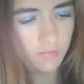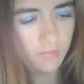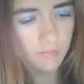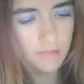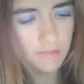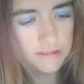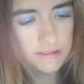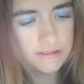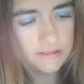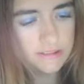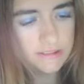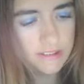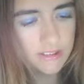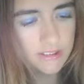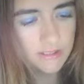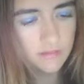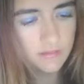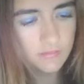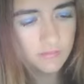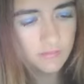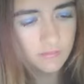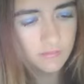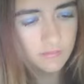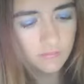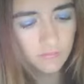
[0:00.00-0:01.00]
my
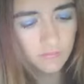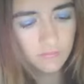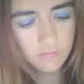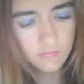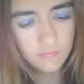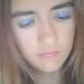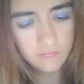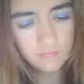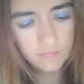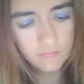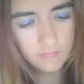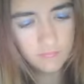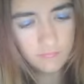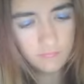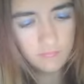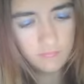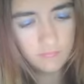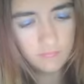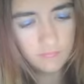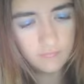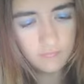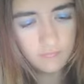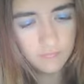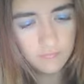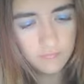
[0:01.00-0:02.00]
channel.
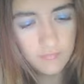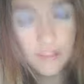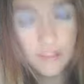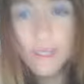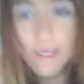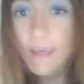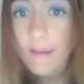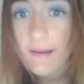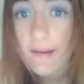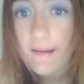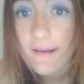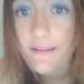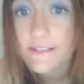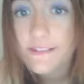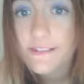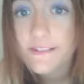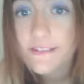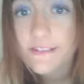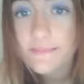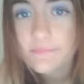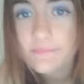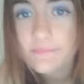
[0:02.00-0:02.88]
And I just